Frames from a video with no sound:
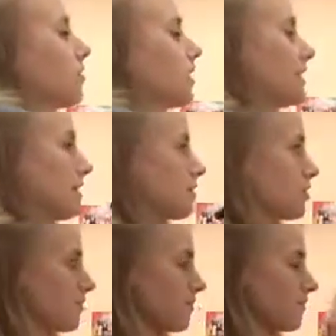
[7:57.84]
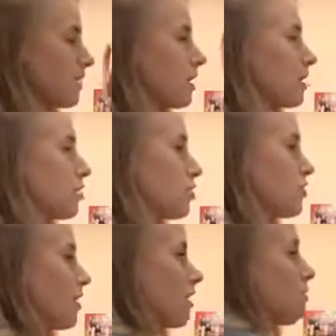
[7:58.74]
correct answer.
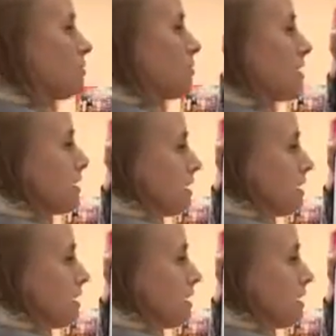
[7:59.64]
So we